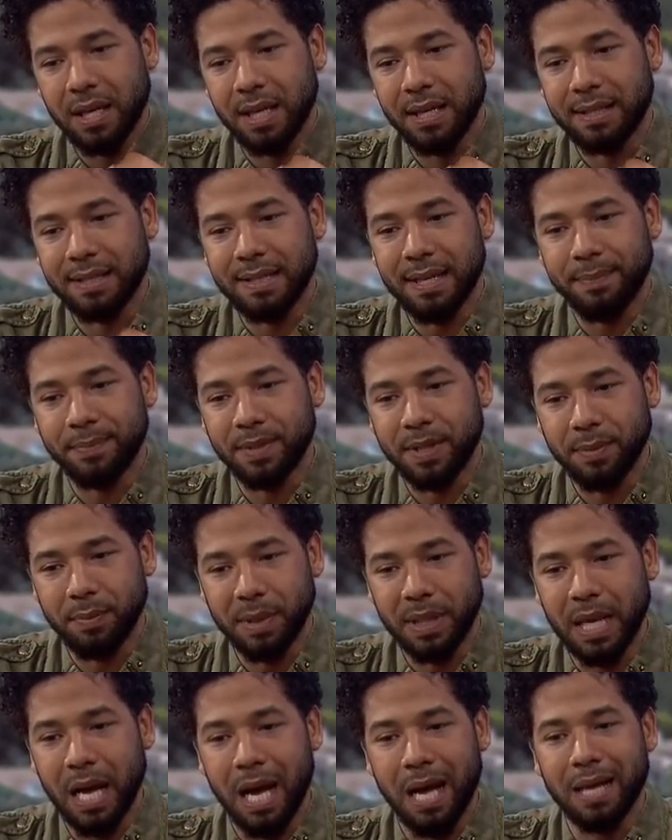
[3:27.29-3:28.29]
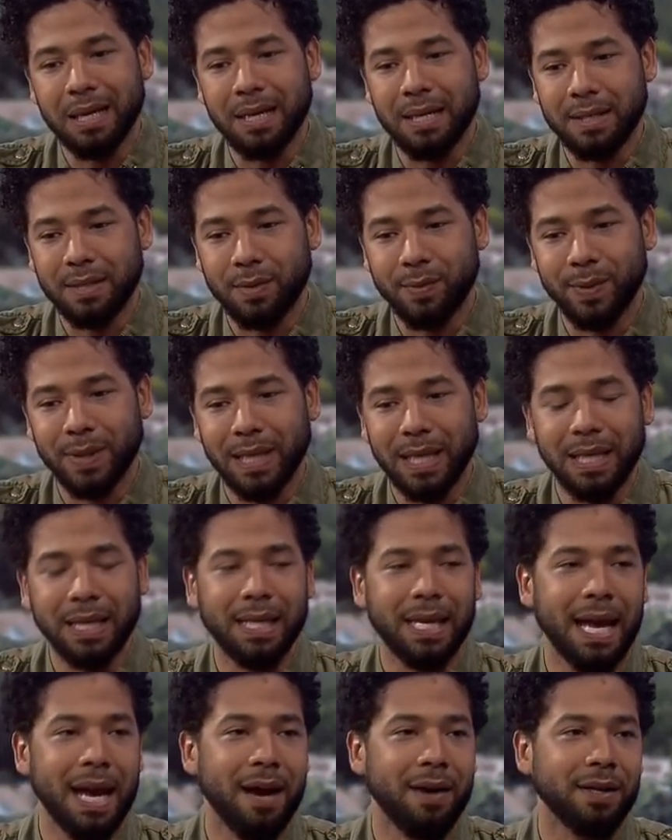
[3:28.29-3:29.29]
except to be honest with
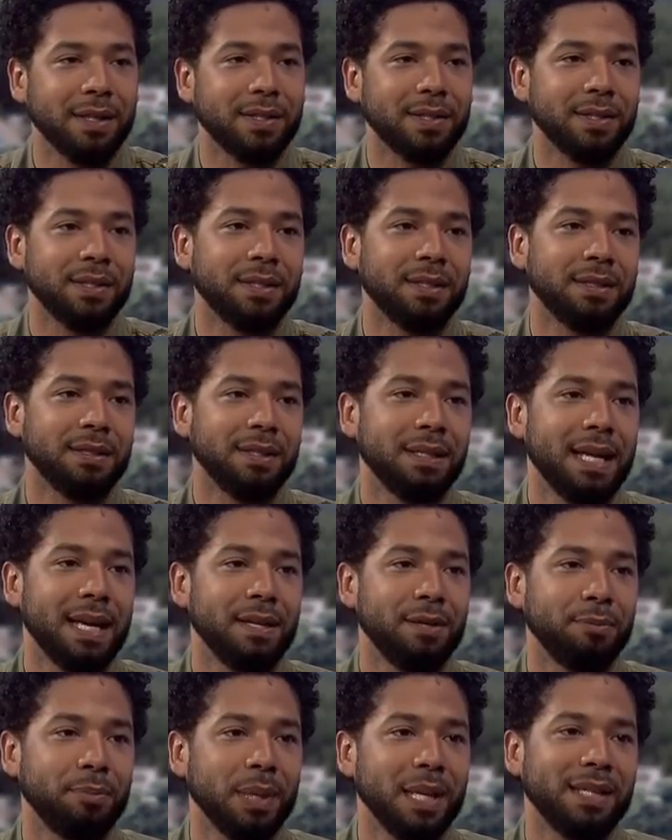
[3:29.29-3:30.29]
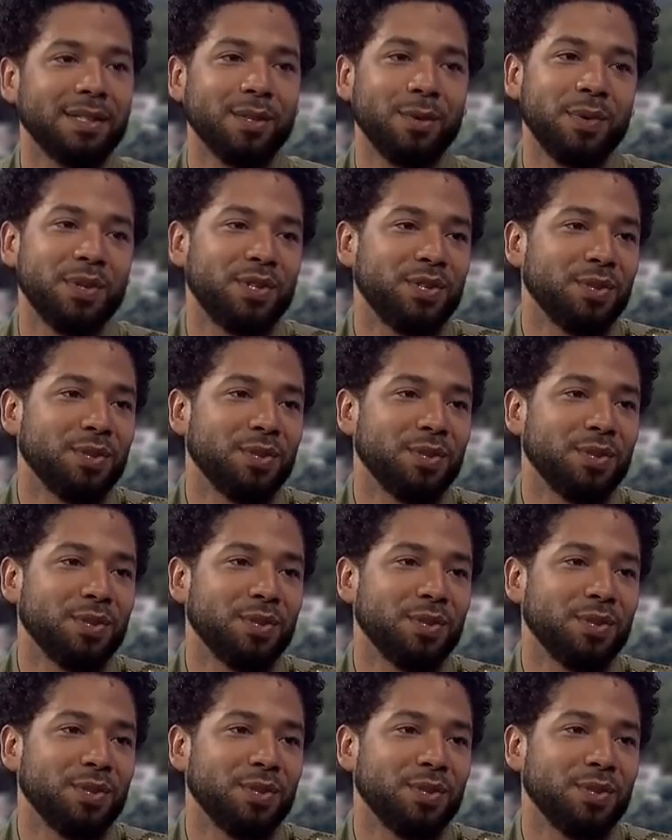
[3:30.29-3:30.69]
any character that you play. So